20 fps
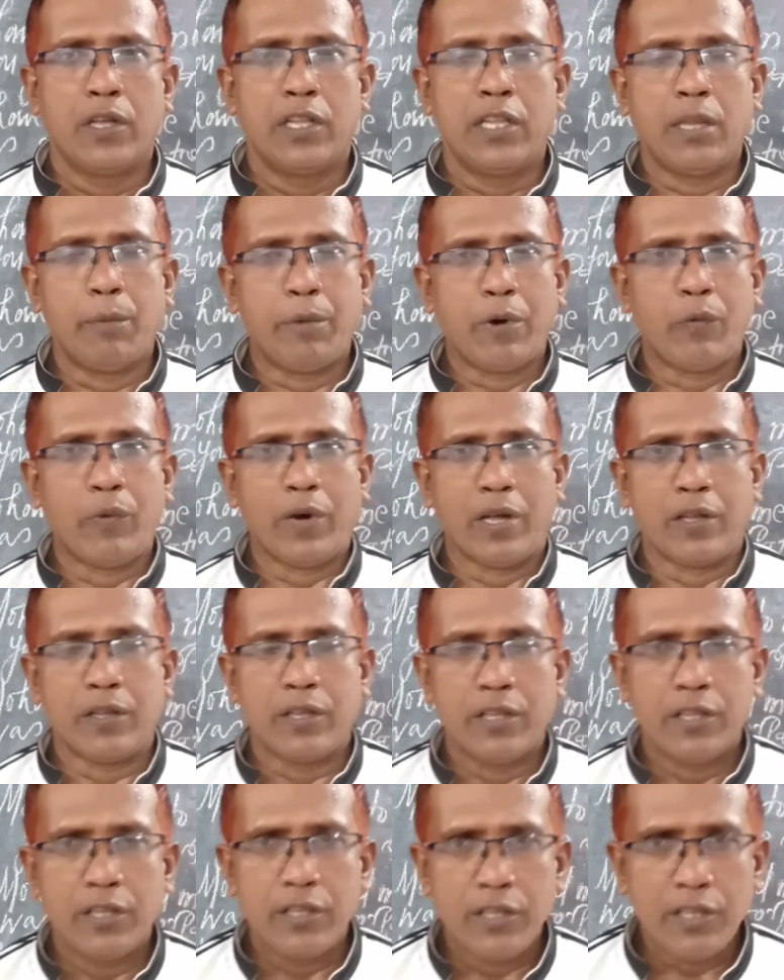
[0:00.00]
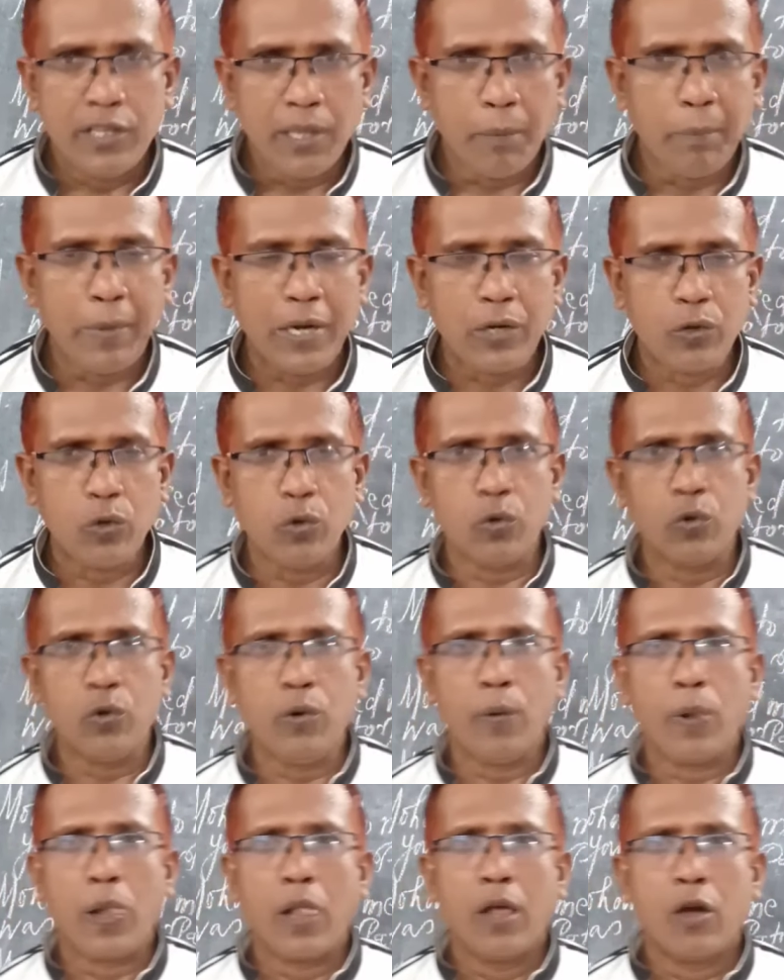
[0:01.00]
Number 1. Number 2,
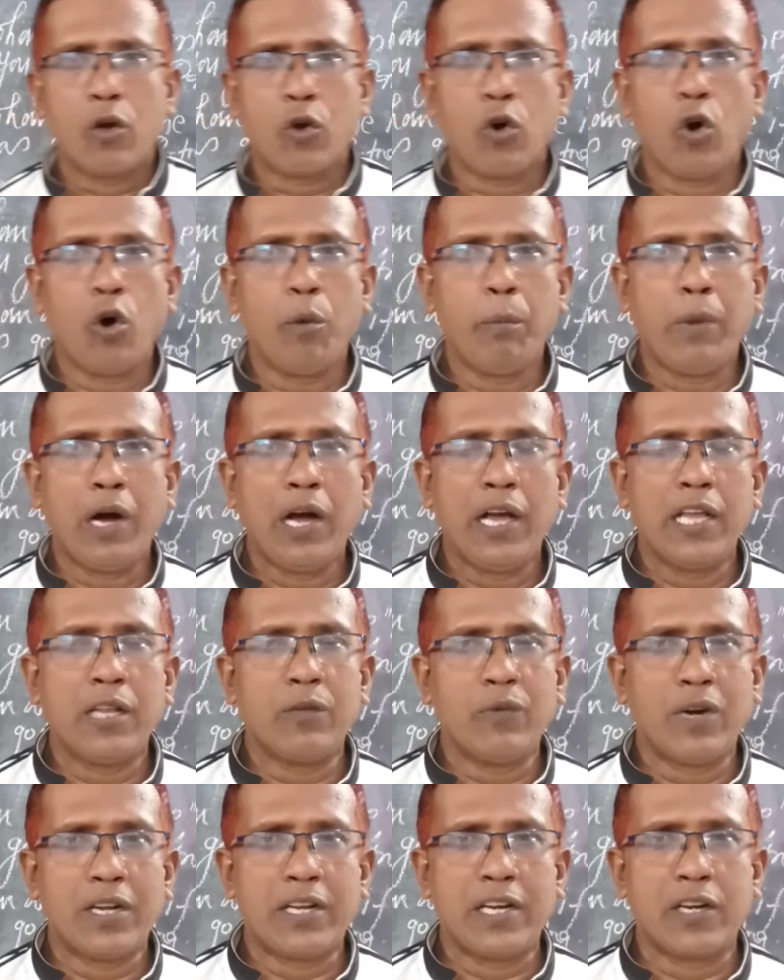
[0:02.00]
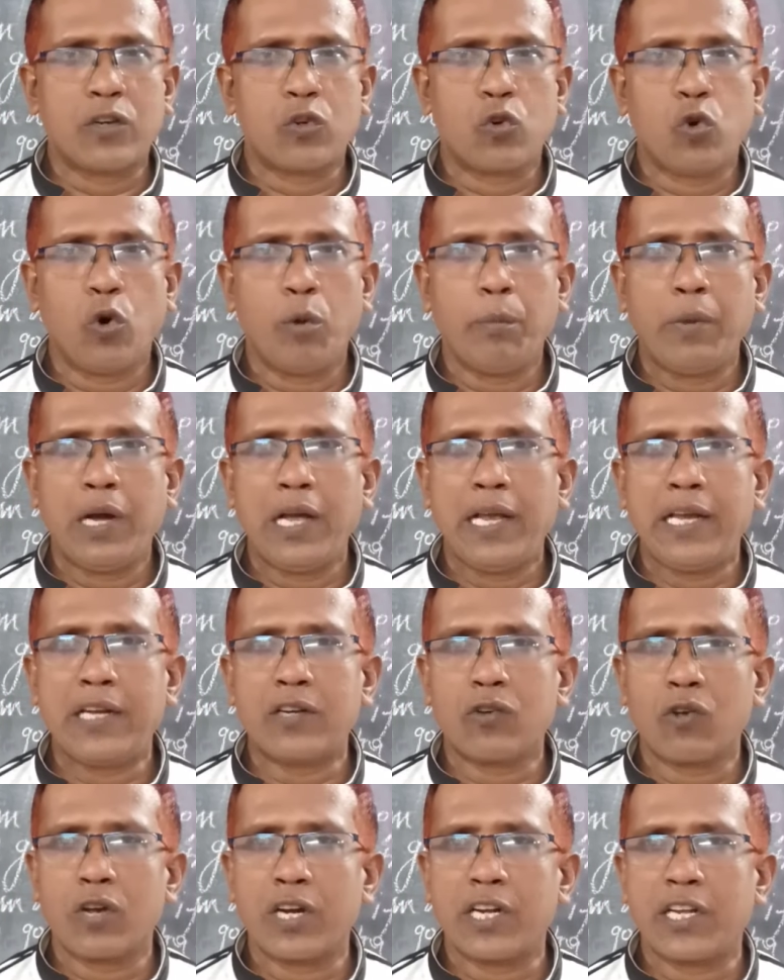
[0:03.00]
comma, inverted comma,
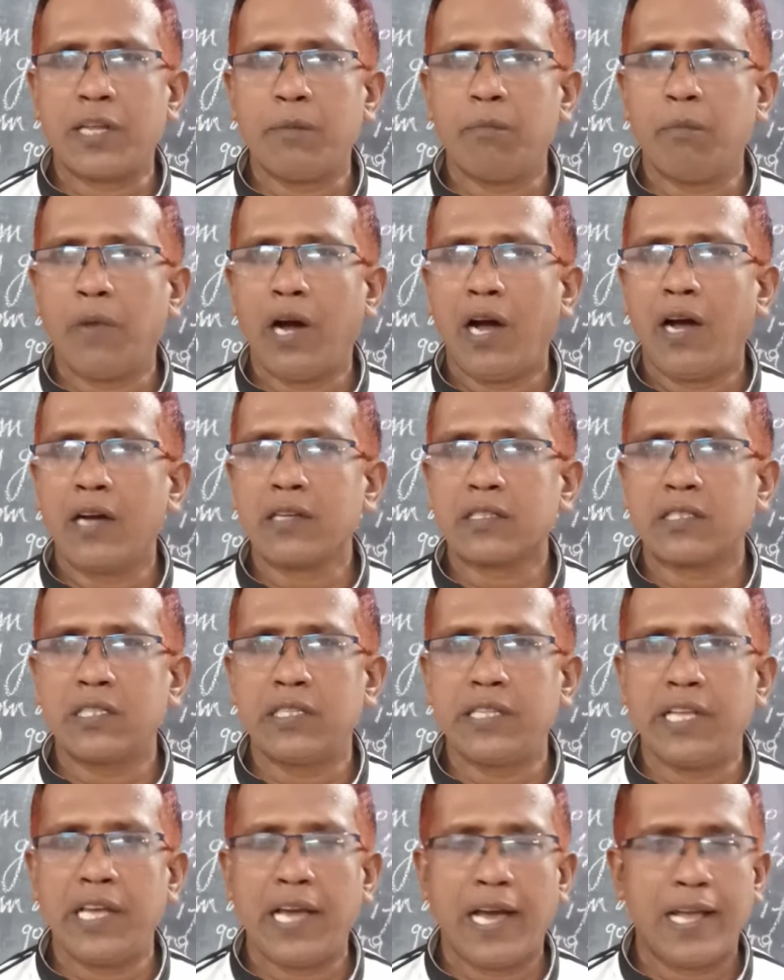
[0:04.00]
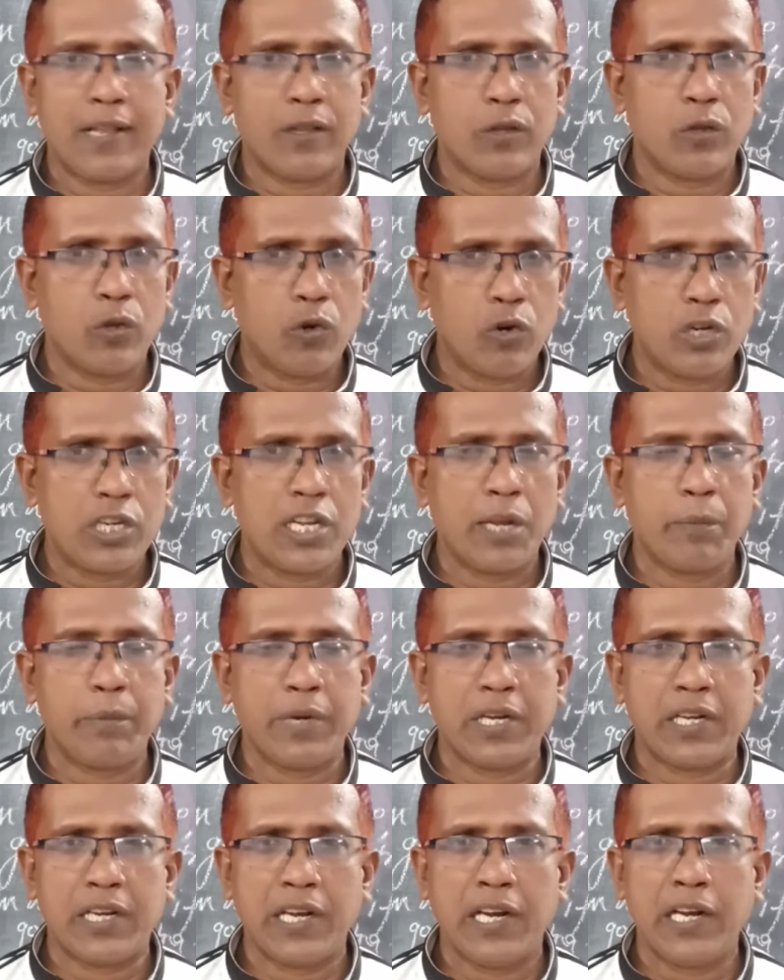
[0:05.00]
interrogative marks, they are not
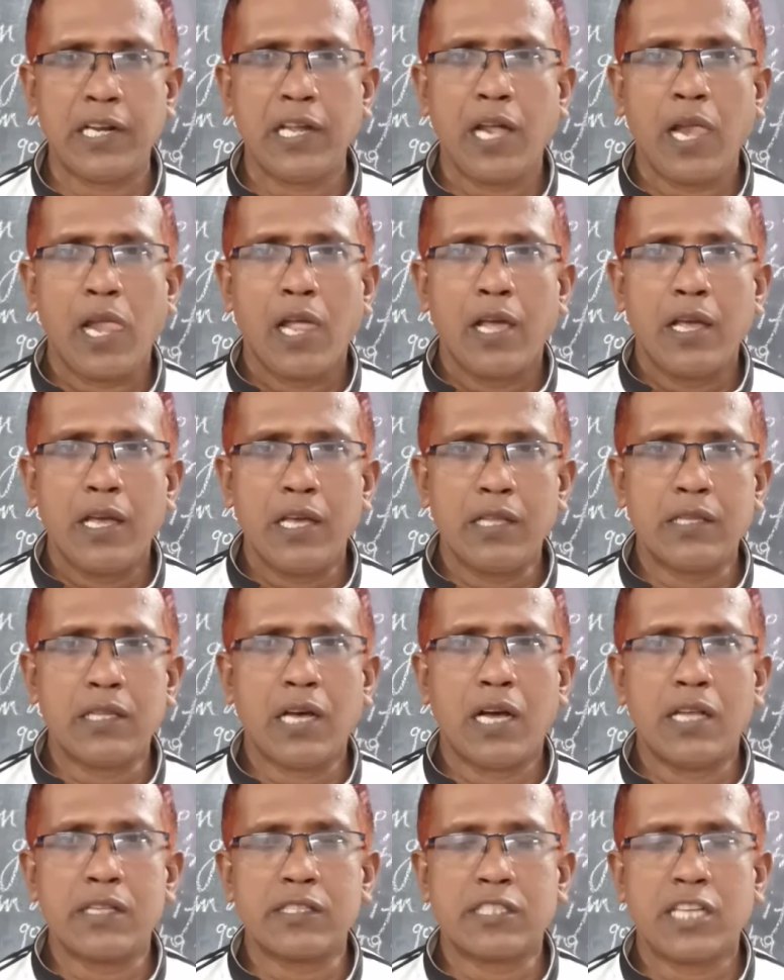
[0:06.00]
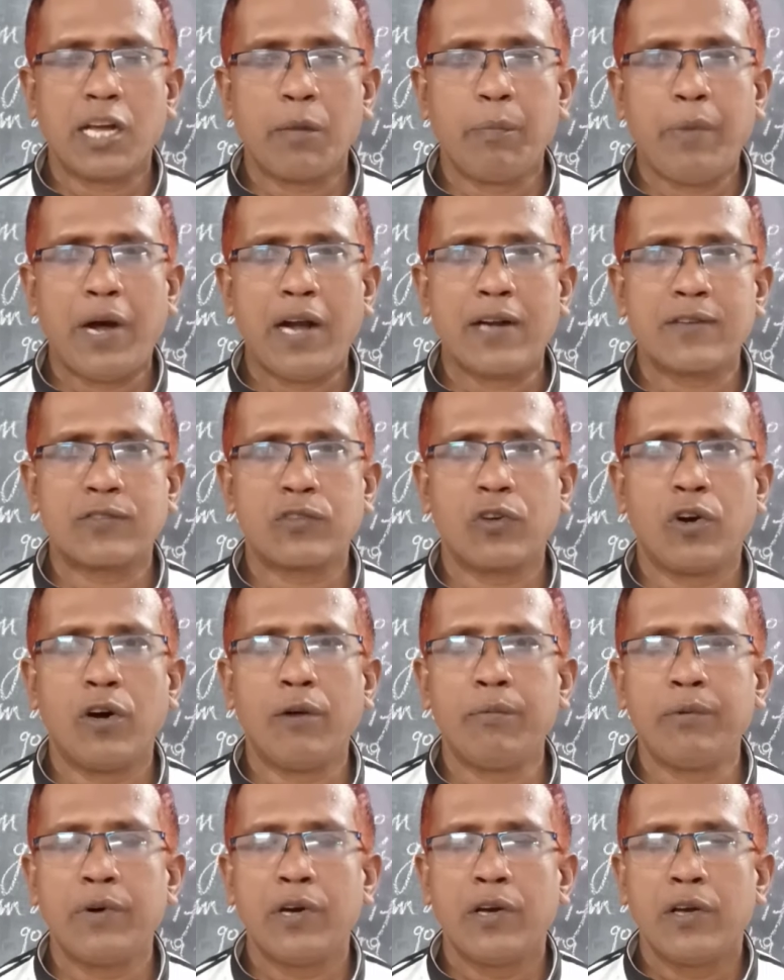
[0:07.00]
repeated in the answer parts of